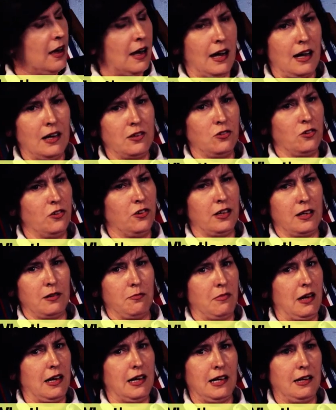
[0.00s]
I don't
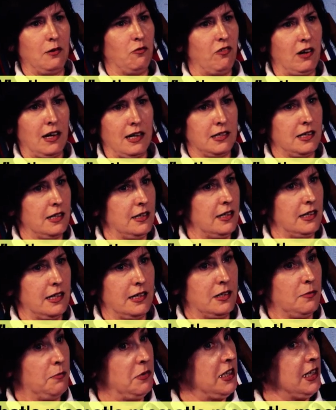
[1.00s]
think my writing
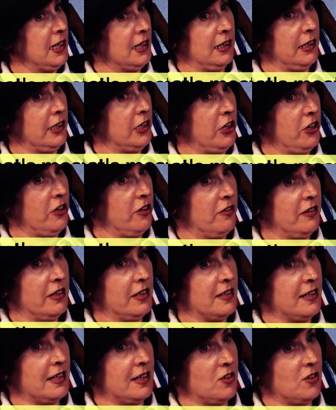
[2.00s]
days are particularly curious,